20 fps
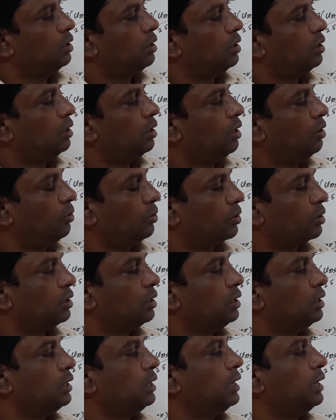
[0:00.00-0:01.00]
Look
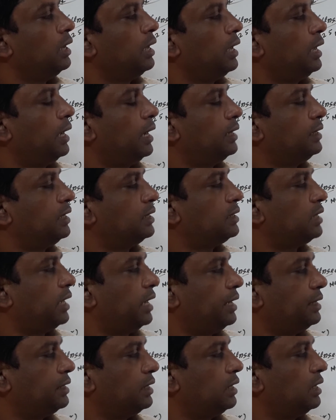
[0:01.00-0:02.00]
at the
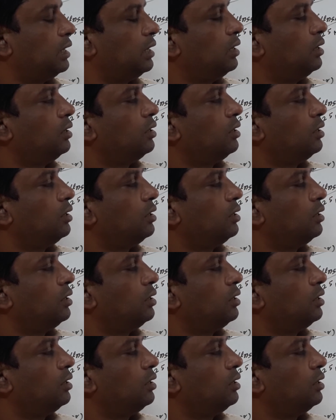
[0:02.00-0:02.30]
title